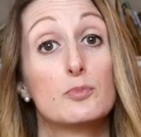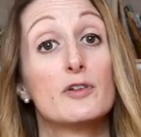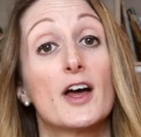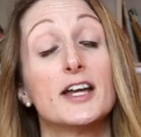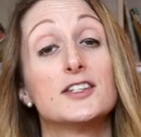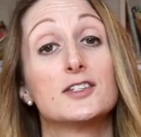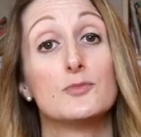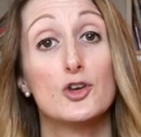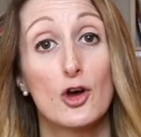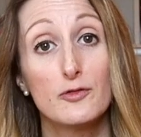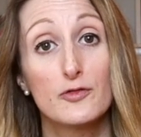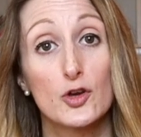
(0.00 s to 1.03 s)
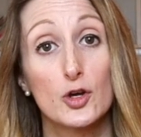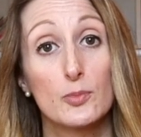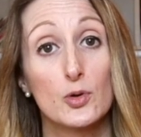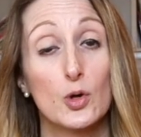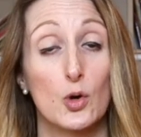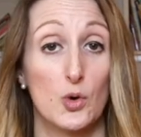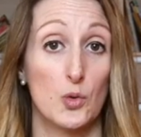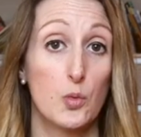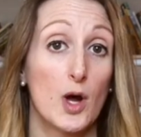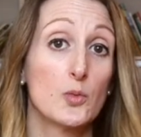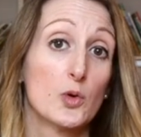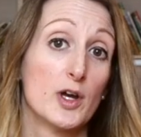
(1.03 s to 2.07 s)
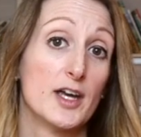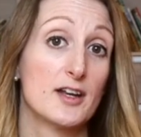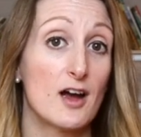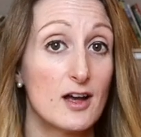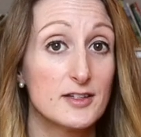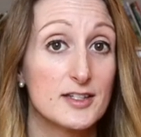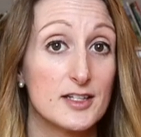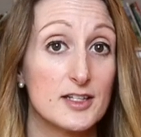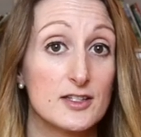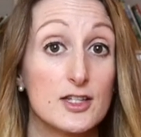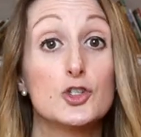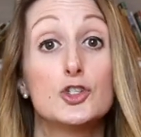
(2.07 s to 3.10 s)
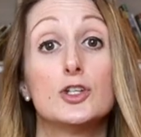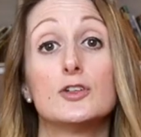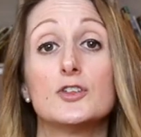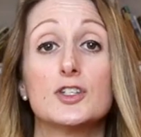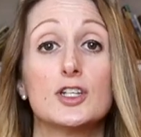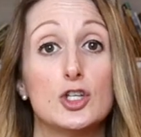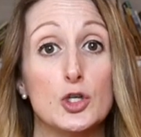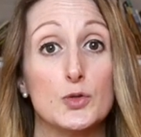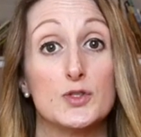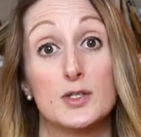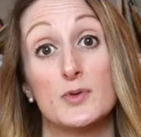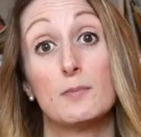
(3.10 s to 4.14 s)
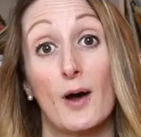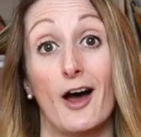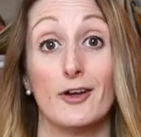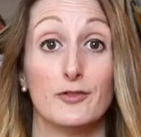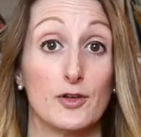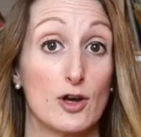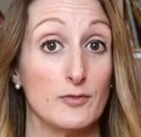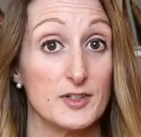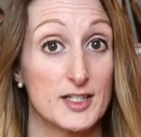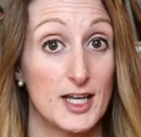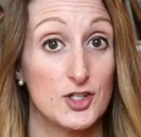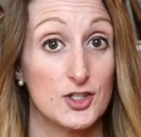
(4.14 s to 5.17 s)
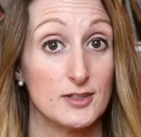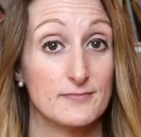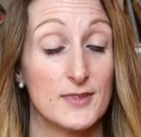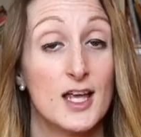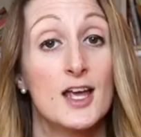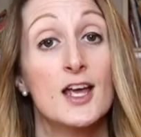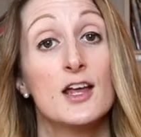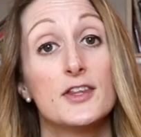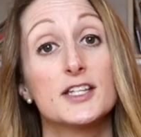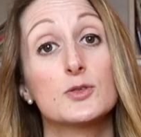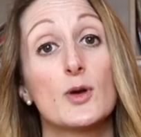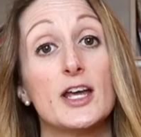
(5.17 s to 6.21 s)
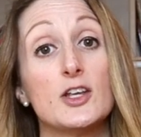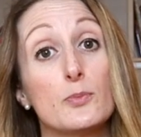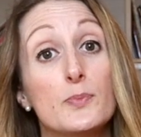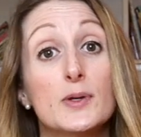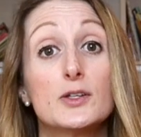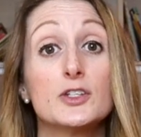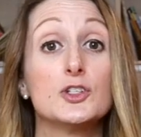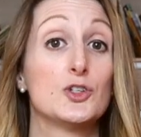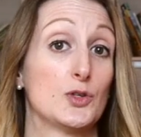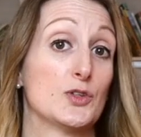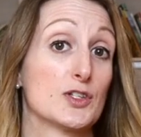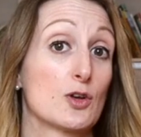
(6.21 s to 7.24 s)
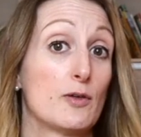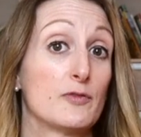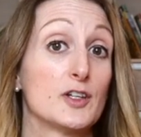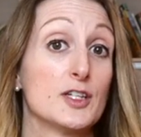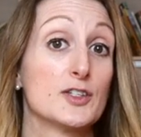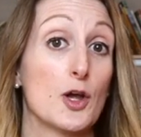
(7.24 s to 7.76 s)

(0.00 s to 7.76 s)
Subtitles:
provide some non-verbal or one-word answers that students can use to be part of the conversation. This way, you're building students' confidence